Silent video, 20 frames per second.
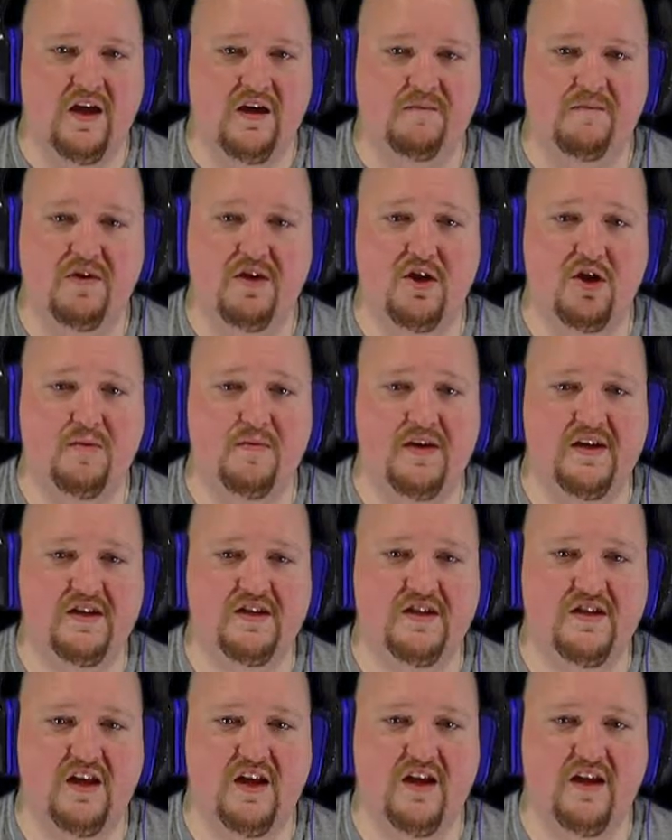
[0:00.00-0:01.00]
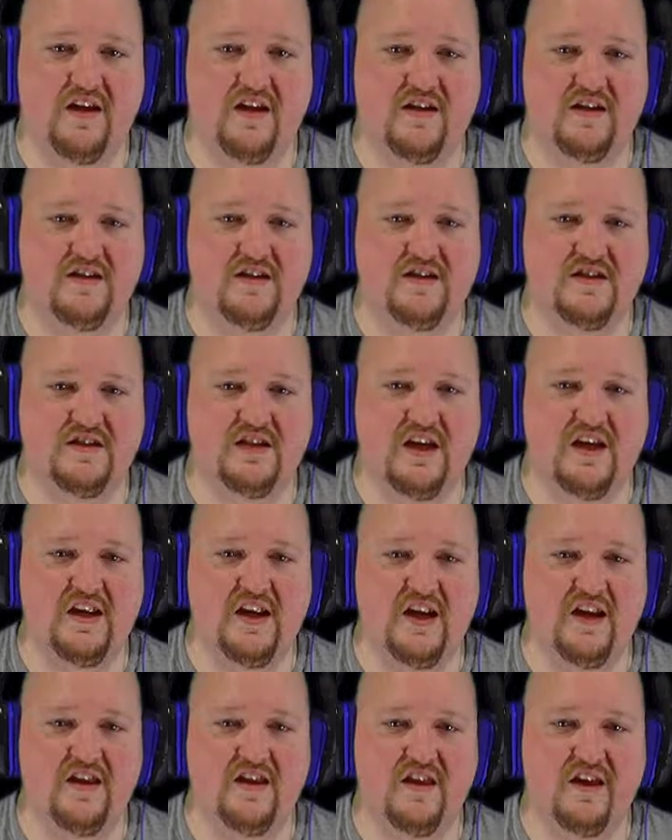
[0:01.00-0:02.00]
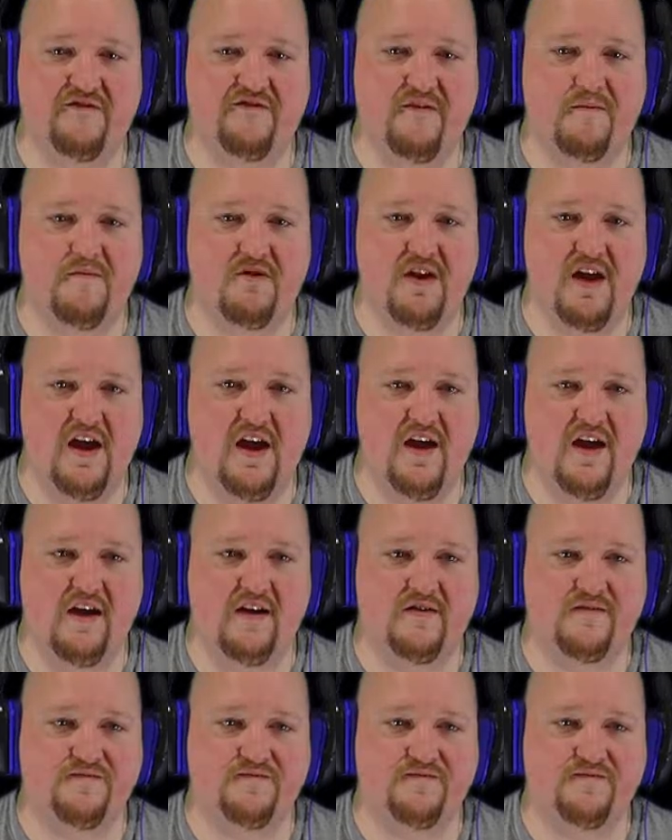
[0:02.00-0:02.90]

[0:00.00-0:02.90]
But nobody's like seen anything from her yet.